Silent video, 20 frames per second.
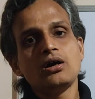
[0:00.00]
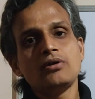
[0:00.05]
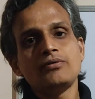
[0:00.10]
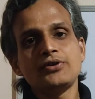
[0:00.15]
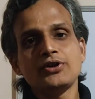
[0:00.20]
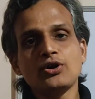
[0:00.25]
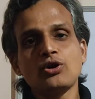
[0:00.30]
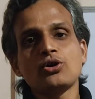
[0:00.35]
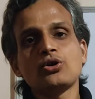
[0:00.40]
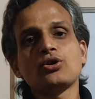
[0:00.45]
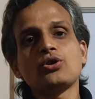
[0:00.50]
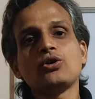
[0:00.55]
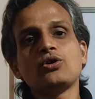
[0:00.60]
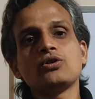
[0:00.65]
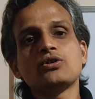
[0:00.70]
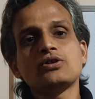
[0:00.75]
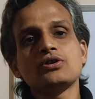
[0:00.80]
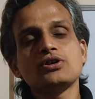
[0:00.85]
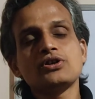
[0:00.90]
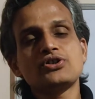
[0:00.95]
We all
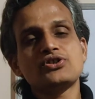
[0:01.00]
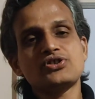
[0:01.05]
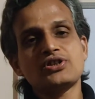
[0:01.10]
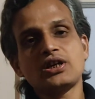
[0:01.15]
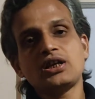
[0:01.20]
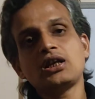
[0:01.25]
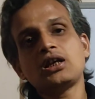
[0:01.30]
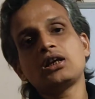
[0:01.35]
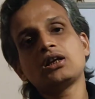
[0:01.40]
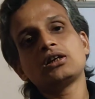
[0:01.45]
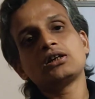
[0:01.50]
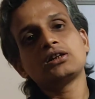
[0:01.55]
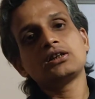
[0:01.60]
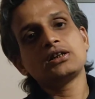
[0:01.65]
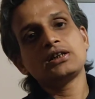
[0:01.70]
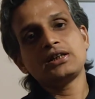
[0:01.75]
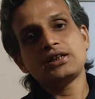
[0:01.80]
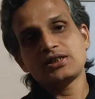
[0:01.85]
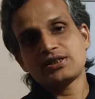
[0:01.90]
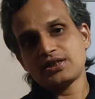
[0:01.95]
know steel
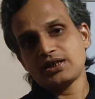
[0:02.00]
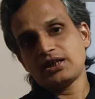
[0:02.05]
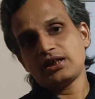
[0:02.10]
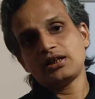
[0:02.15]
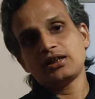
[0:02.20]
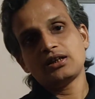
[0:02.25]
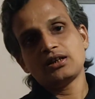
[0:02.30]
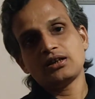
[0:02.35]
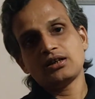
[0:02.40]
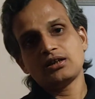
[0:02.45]
is a